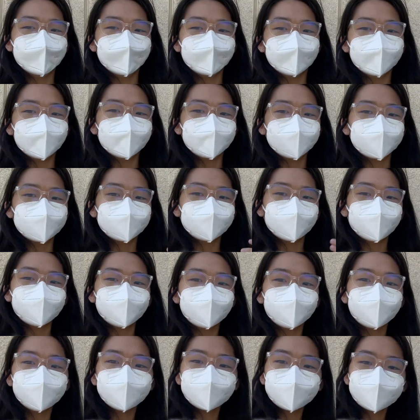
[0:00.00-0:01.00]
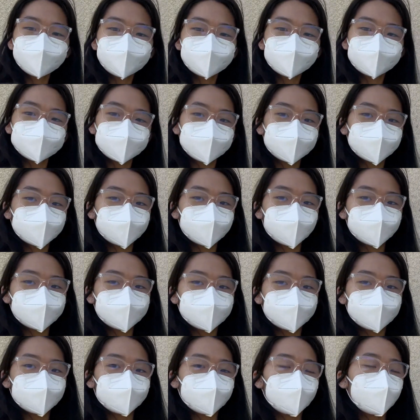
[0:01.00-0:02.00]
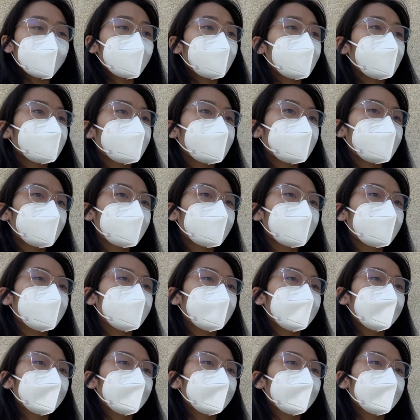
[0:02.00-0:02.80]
this video summarizing everything